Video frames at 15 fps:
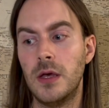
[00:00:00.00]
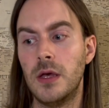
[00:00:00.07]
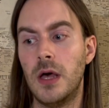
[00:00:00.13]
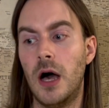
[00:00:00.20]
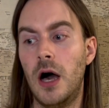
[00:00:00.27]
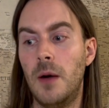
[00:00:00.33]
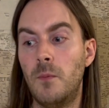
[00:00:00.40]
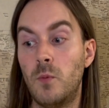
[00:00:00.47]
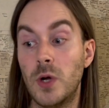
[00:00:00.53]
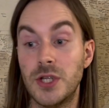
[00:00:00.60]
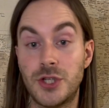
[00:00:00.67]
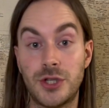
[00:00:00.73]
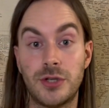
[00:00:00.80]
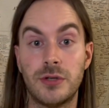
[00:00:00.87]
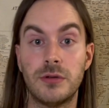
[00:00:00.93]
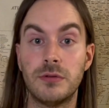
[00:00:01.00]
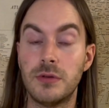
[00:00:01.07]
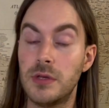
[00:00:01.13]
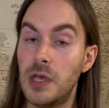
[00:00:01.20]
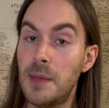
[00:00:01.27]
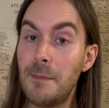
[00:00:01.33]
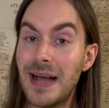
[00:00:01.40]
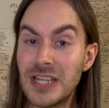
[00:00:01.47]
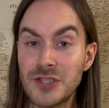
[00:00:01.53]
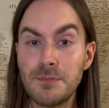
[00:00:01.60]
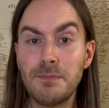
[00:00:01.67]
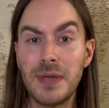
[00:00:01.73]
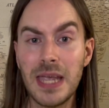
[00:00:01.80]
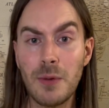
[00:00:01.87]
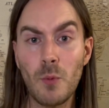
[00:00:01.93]
um, which imagine
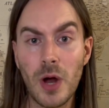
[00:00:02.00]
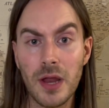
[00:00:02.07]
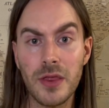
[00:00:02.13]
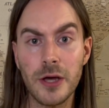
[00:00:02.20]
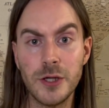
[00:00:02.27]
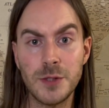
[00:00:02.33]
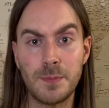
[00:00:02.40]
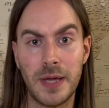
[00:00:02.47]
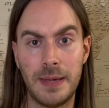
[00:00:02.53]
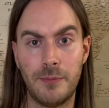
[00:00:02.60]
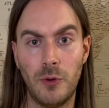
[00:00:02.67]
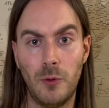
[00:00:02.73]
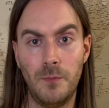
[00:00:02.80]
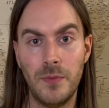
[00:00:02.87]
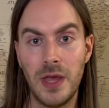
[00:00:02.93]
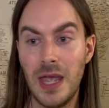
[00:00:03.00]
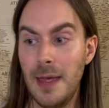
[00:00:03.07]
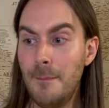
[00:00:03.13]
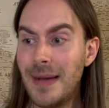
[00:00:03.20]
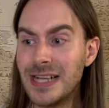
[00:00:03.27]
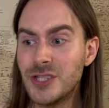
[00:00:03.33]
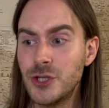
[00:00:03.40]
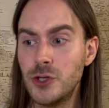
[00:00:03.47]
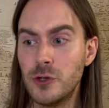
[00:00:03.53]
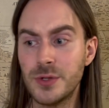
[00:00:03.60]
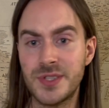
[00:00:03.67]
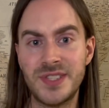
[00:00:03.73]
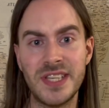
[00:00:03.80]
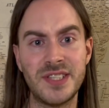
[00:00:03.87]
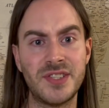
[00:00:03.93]
being one of those people. Imagine your
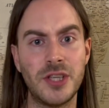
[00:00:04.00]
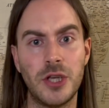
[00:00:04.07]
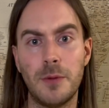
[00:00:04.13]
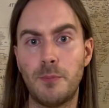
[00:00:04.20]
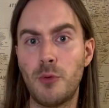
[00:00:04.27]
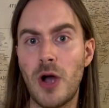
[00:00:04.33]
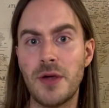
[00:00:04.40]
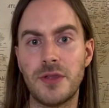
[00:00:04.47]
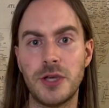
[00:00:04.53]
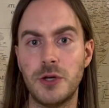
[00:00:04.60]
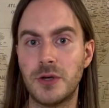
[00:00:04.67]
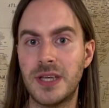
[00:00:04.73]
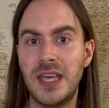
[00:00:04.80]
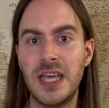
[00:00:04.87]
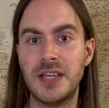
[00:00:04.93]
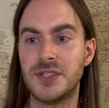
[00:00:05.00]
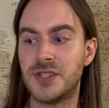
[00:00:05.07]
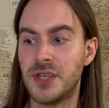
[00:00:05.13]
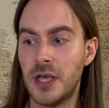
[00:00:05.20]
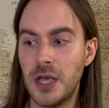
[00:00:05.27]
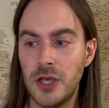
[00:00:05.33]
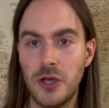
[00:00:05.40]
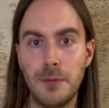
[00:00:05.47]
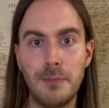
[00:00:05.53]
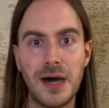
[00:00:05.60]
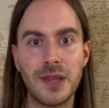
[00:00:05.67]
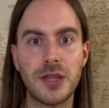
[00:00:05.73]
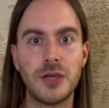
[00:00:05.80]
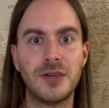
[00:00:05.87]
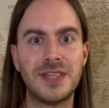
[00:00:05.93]
sister, your brother, your kids, your
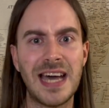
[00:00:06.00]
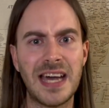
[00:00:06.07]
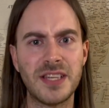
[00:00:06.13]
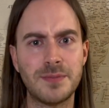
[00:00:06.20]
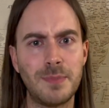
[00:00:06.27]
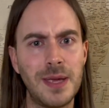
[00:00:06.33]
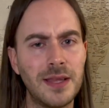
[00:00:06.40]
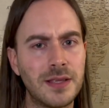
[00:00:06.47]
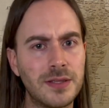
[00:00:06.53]
mother, your dad has been